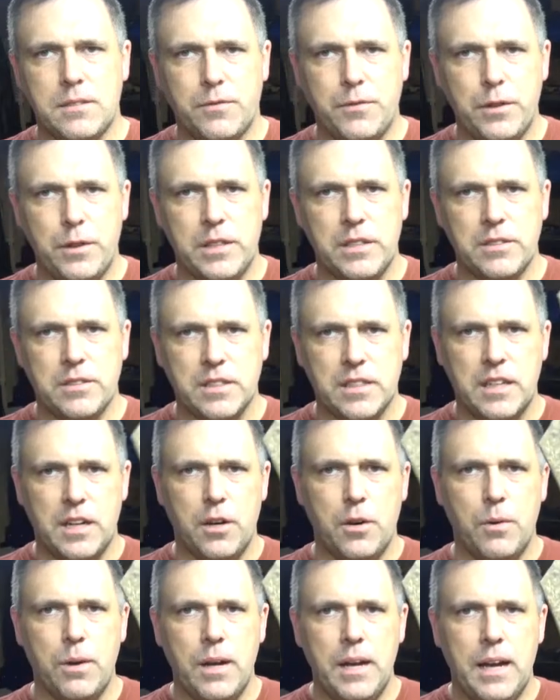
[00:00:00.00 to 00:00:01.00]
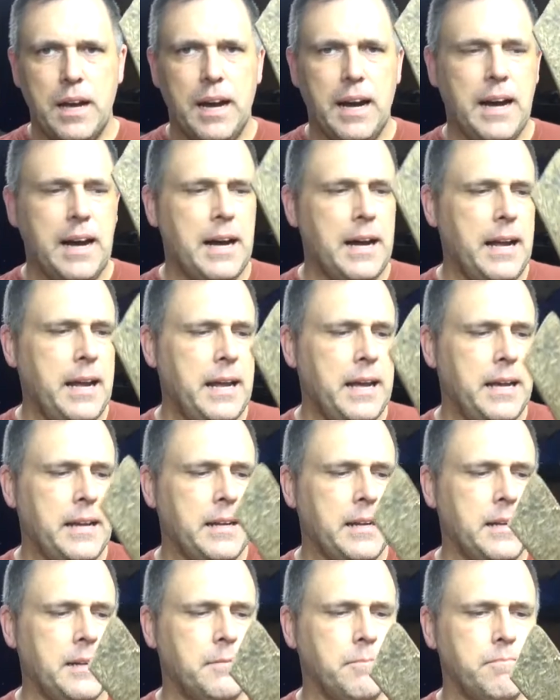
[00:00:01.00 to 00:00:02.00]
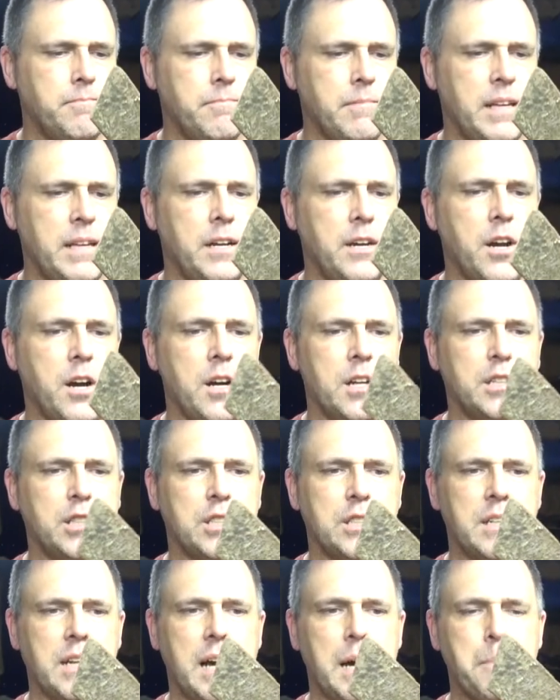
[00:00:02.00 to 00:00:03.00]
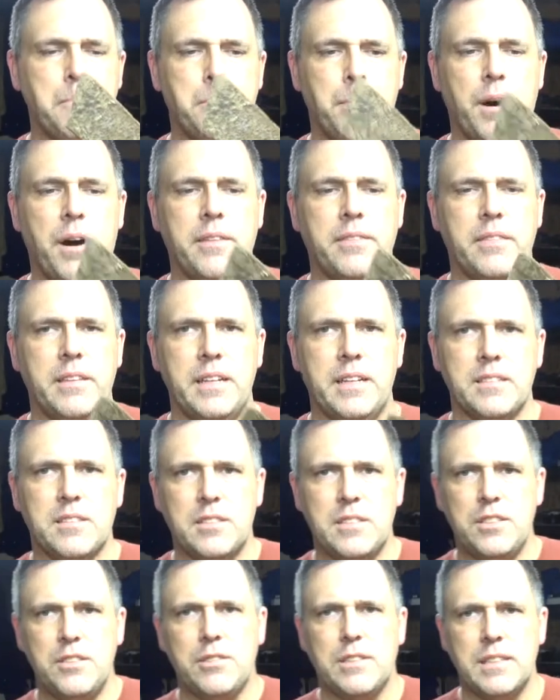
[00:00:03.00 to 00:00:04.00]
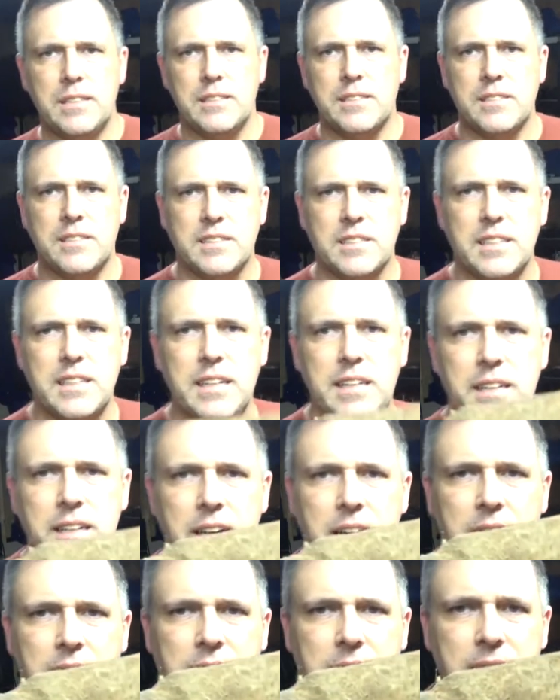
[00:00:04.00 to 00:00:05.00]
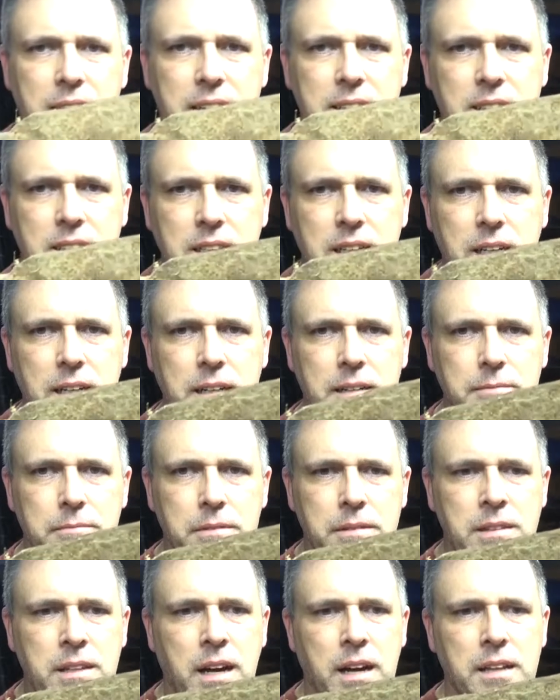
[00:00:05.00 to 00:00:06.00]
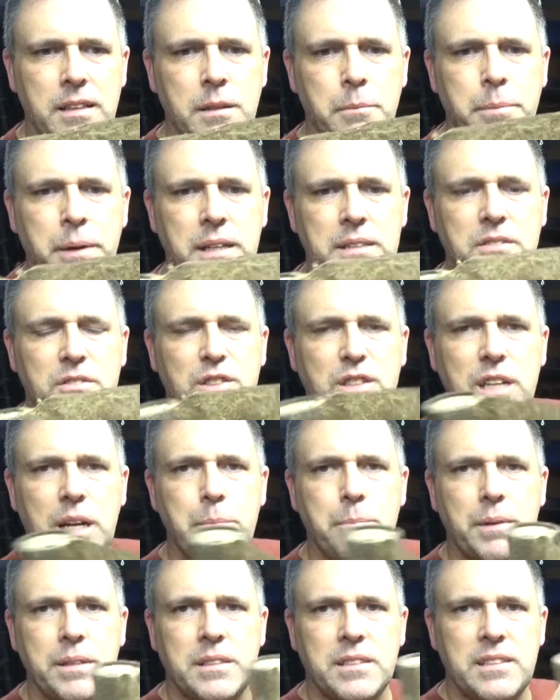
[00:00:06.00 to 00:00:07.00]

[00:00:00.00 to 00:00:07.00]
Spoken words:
A few years ago, I had, in an auction, I bought this, and you can see it's not in the best shape.